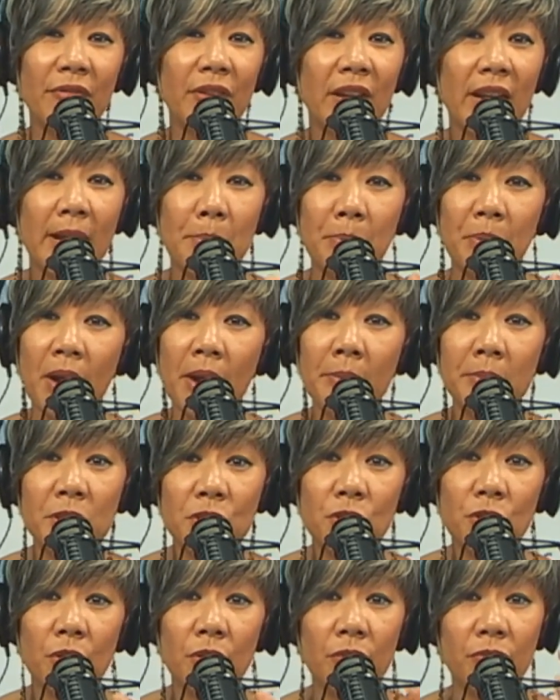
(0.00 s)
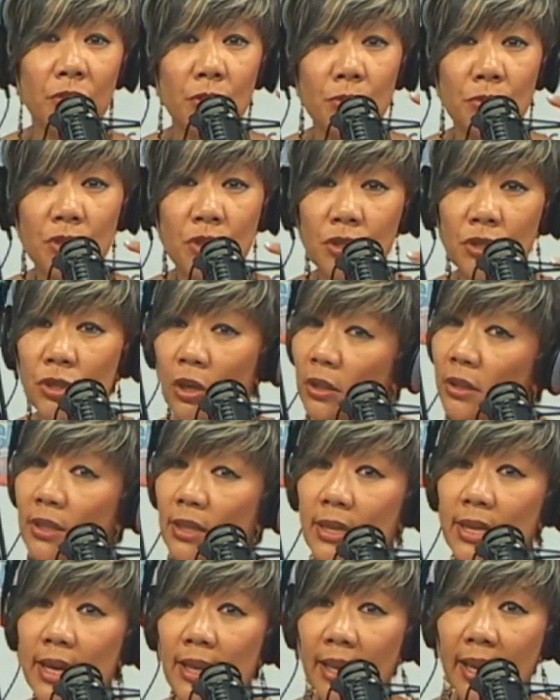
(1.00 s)
And I promise you, if you start the
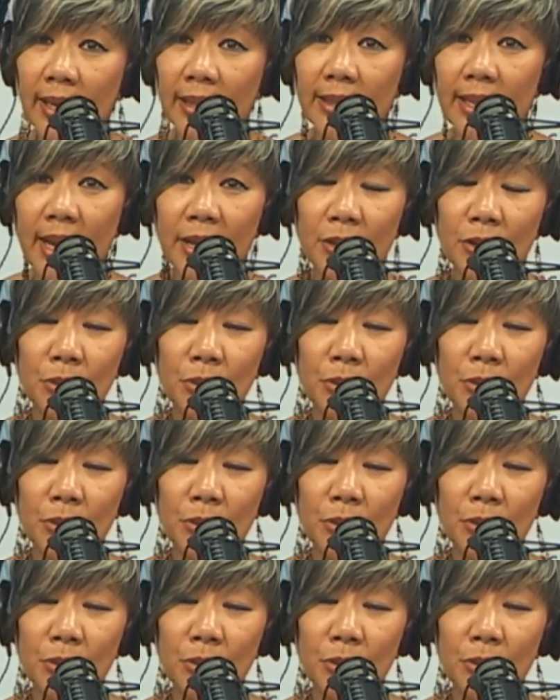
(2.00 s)
day like that,